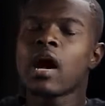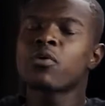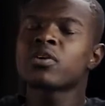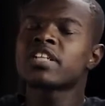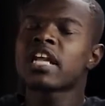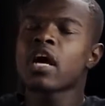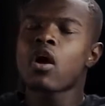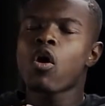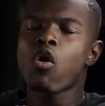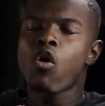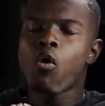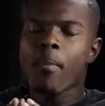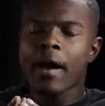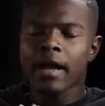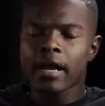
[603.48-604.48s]
And I was like,
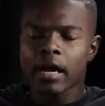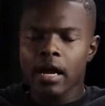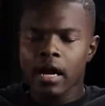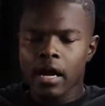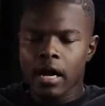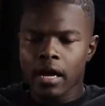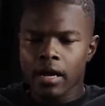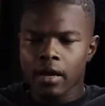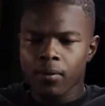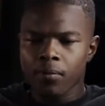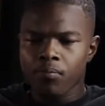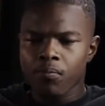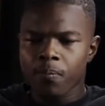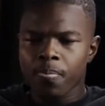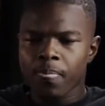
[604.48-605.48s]
oh my God.
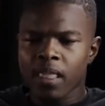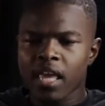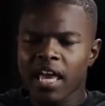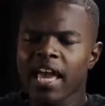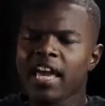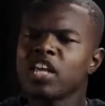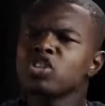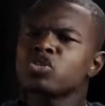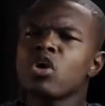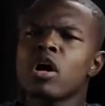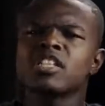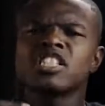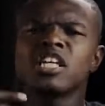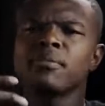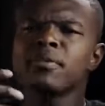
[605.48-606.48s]
And he
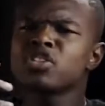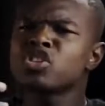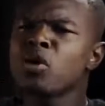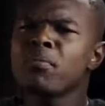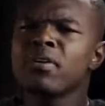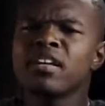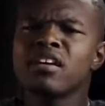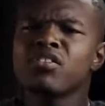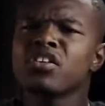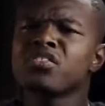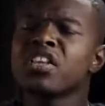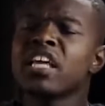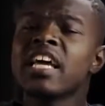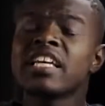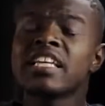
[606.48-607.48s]
started telling me so many
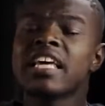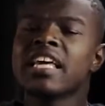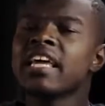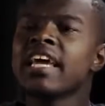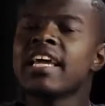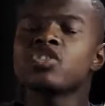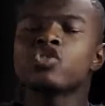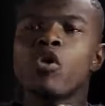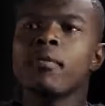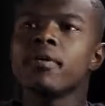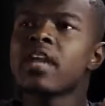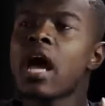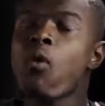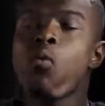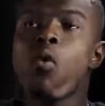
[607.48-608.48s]
other things and he ain't
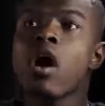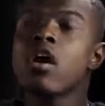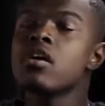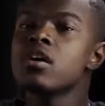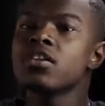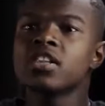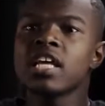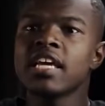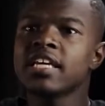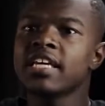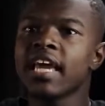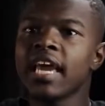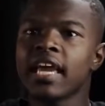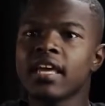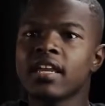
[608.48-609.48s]
told me not one good
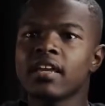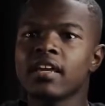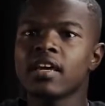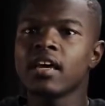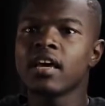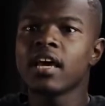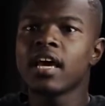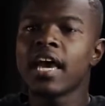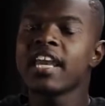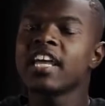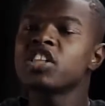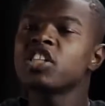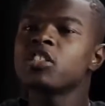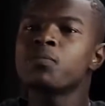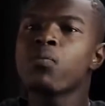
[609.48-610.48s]
thing yet.
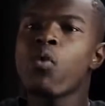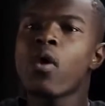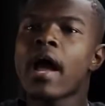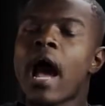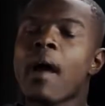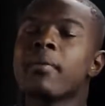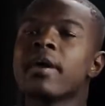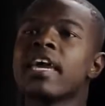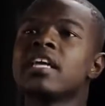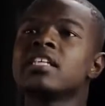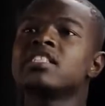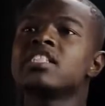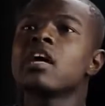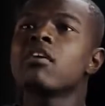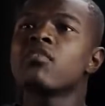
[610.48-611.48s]
And at this point, I'm
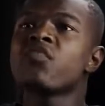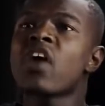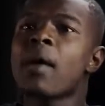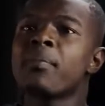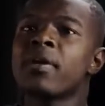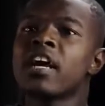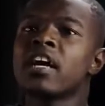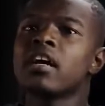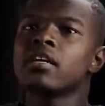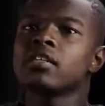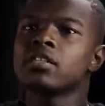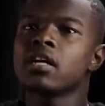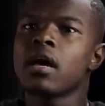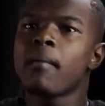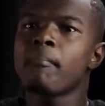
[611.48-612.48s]
getting terrified
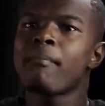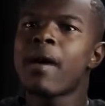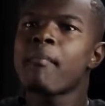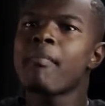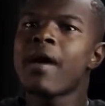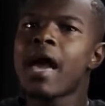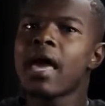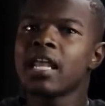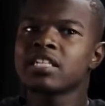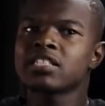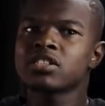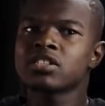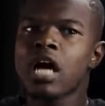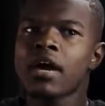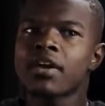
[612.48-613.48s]
because my mind
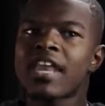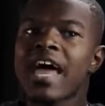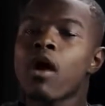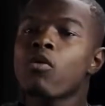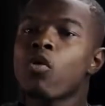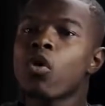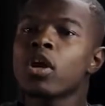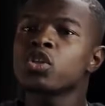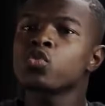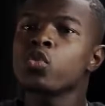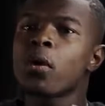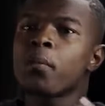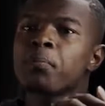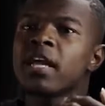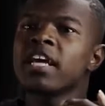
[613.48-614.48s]
is starting now
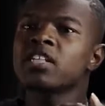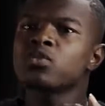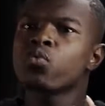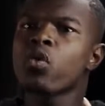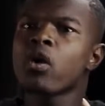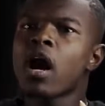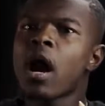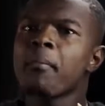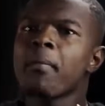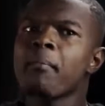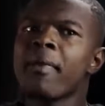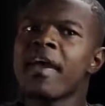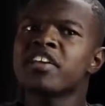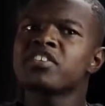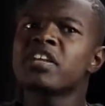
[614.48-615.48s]
going to a place where
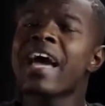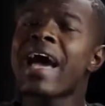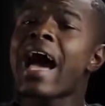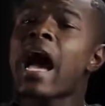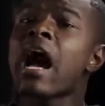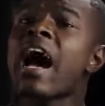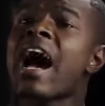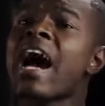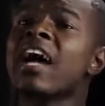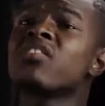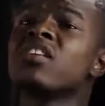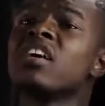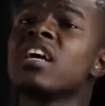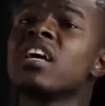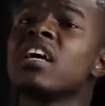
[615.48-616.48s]
I'm imagining how
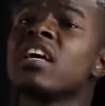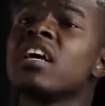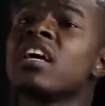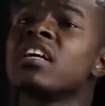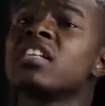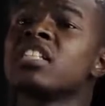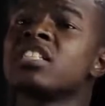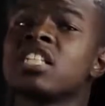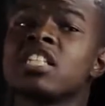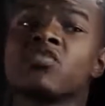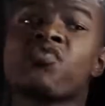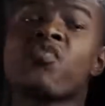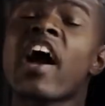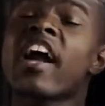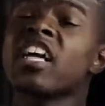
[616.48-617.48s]
hot this
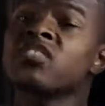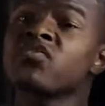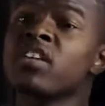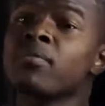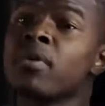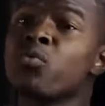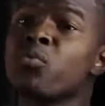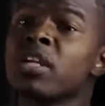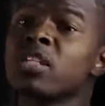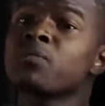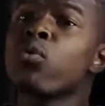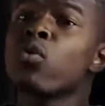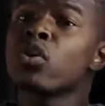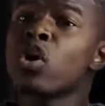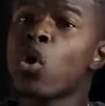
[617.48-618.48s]
this fire is going to be when
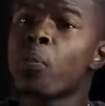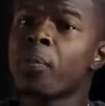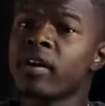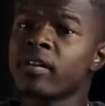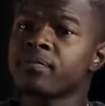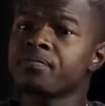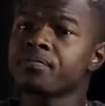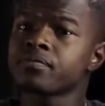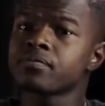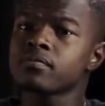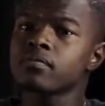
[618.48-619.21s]
this portal opens.